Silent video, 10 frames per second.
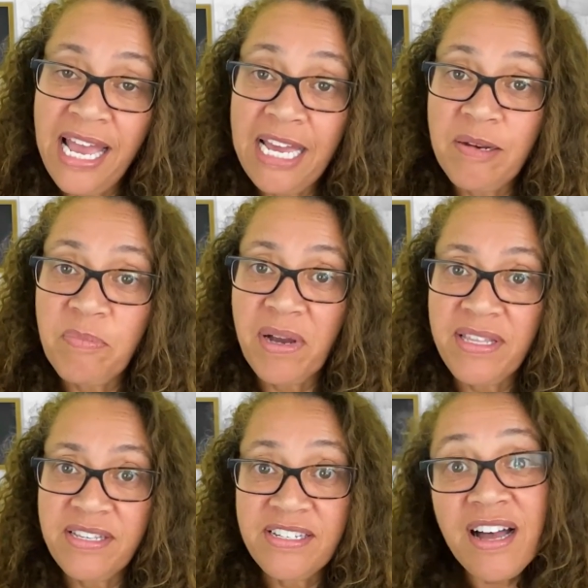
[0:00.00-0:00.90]
And by
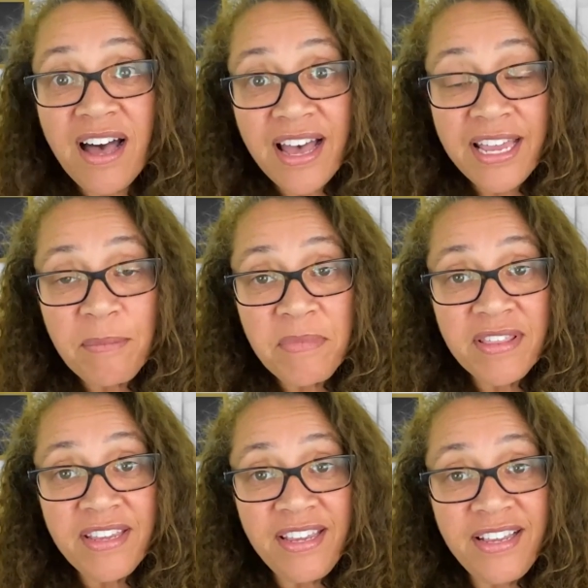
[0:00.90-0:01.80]
the time
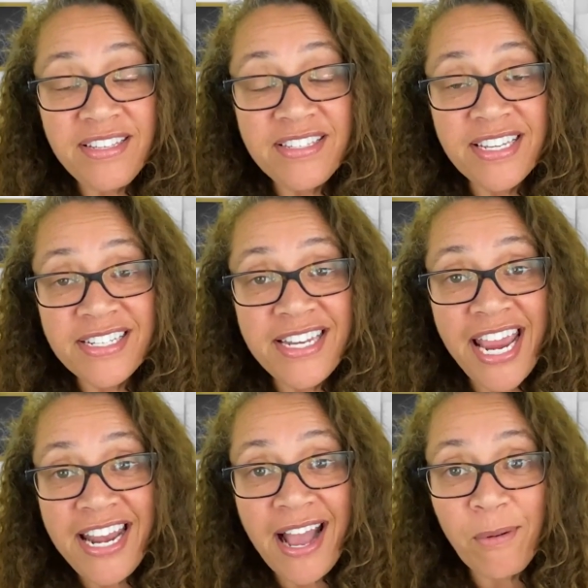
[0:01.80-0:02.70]
the 6 to
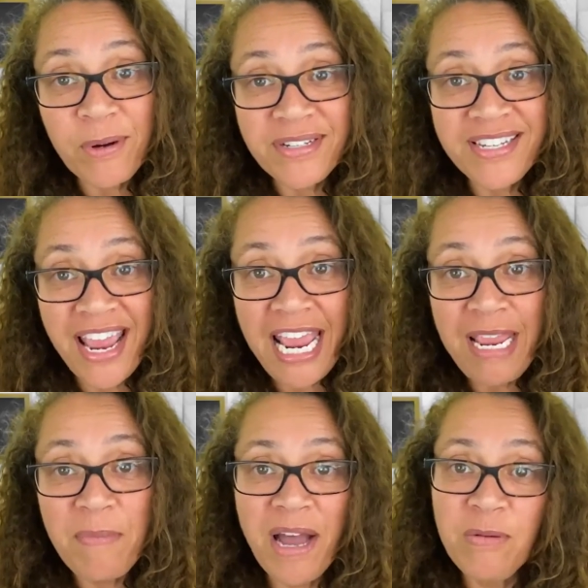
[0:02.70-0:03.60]
8 hours
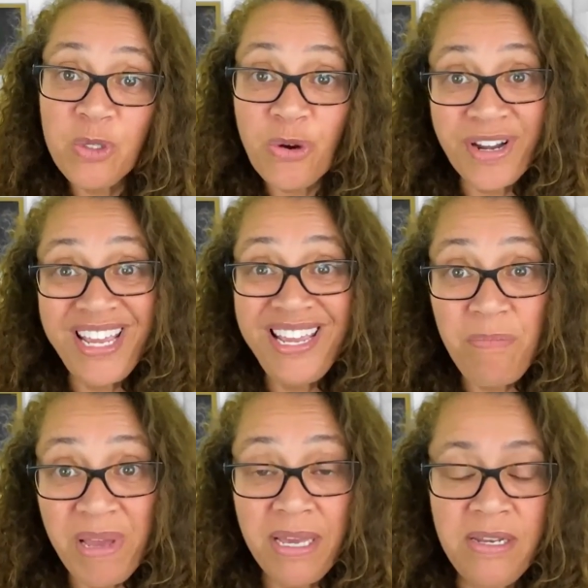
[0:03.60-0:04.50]
came, I was already in
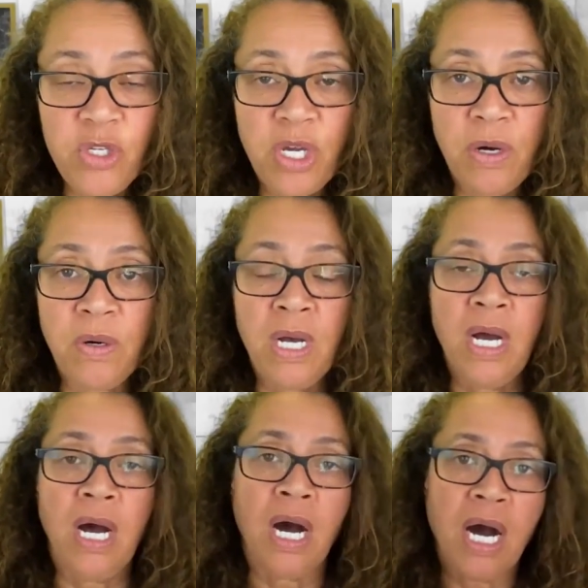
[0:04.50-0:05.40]
bed. So
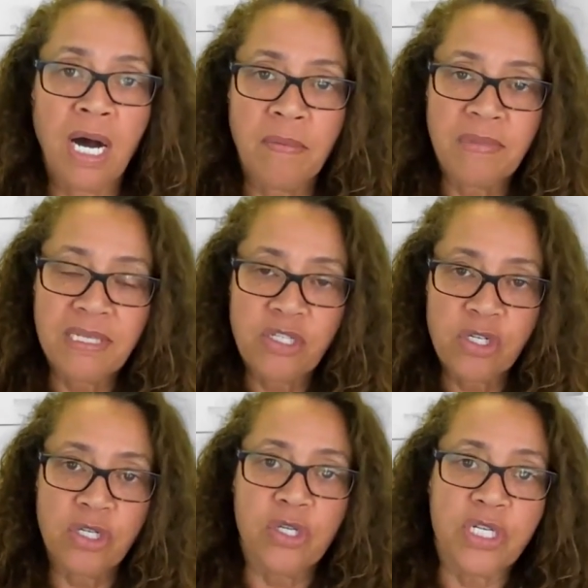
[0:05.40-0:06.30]

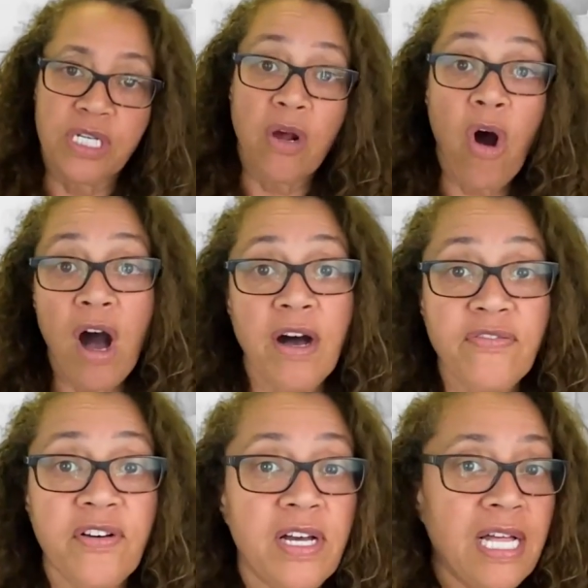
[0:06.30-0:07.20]
turned it
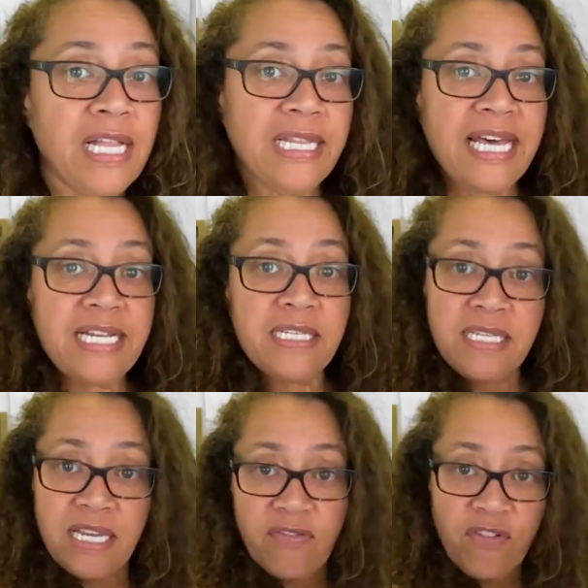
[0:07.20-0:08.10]
off, let it
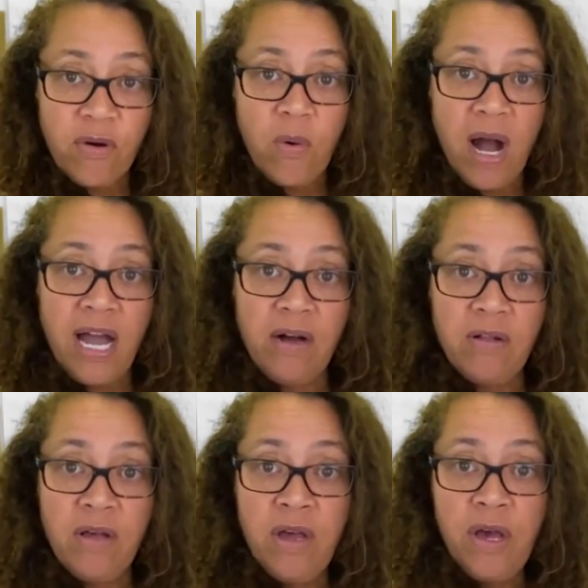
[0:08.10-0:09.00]
sit for a
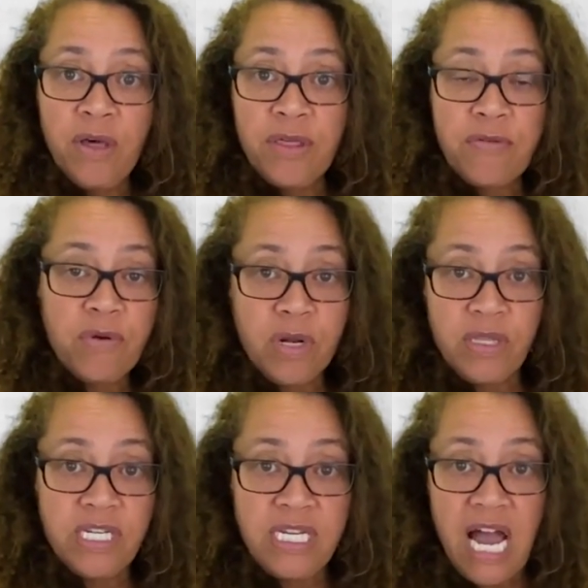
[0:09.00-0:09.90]
while, threw it on
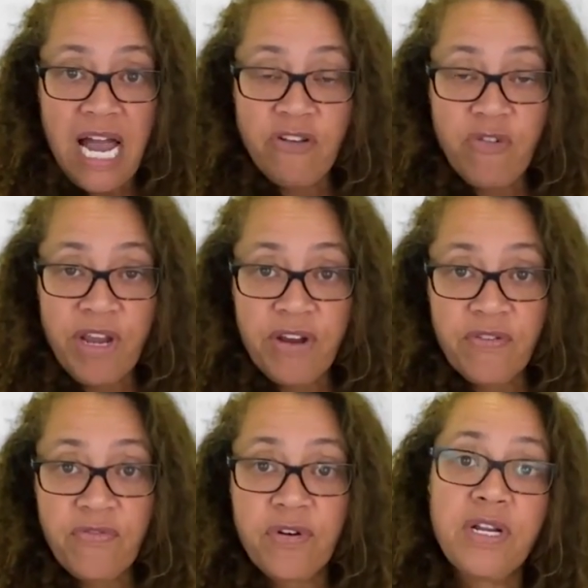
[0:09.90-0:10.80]
the dehydrator
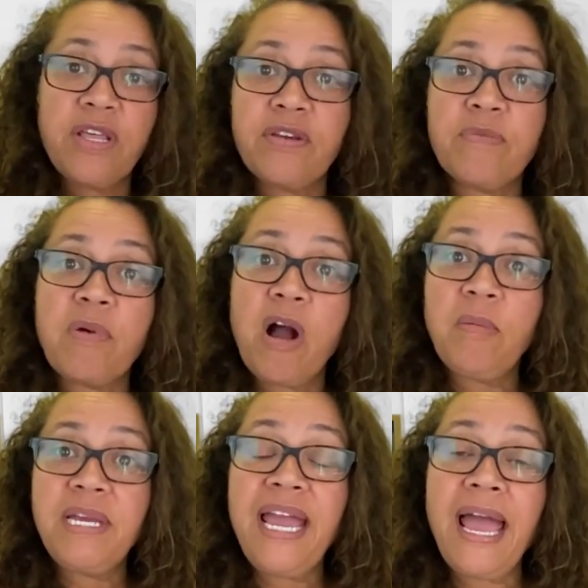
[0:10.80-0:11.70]
for another
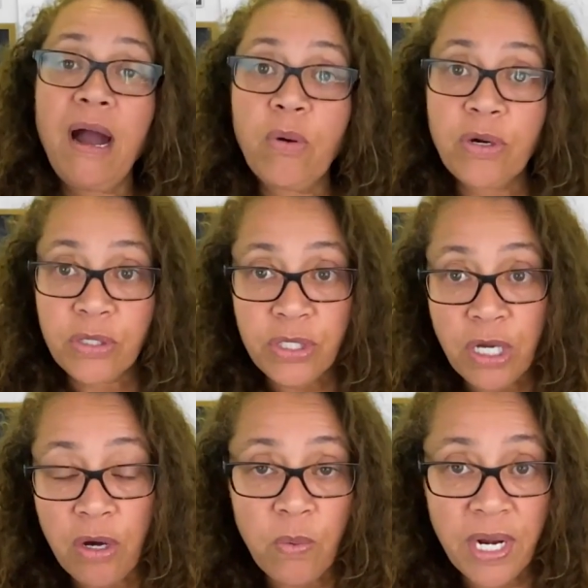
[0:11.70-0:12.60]
probably hour or
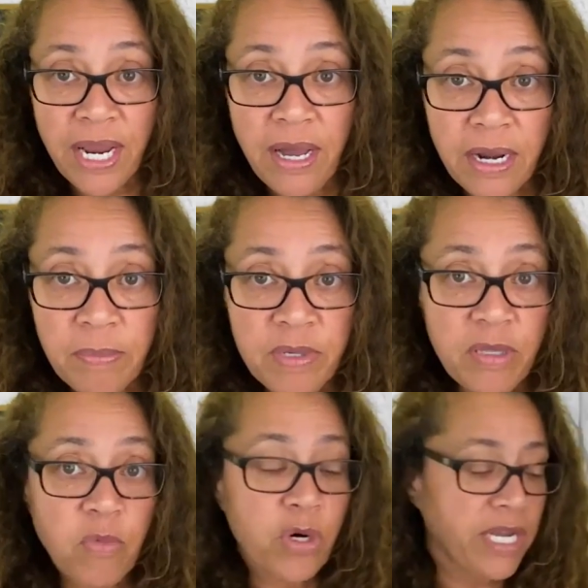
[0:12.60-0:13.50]
so when I got up in
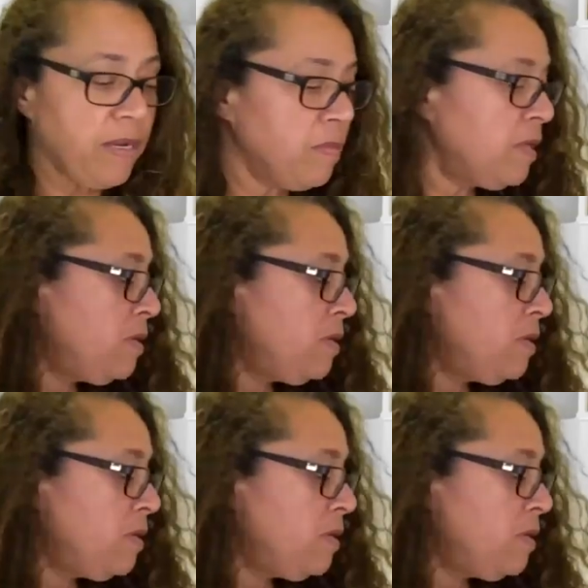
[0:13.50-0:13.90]
the morning.